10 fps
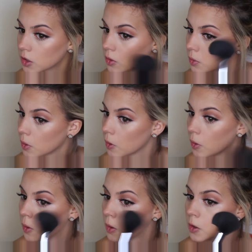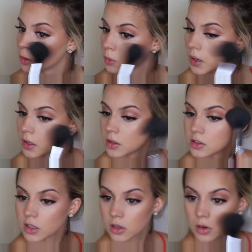you, is right in the
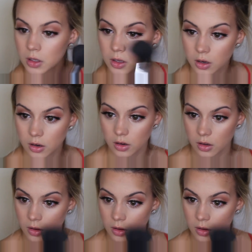center right here.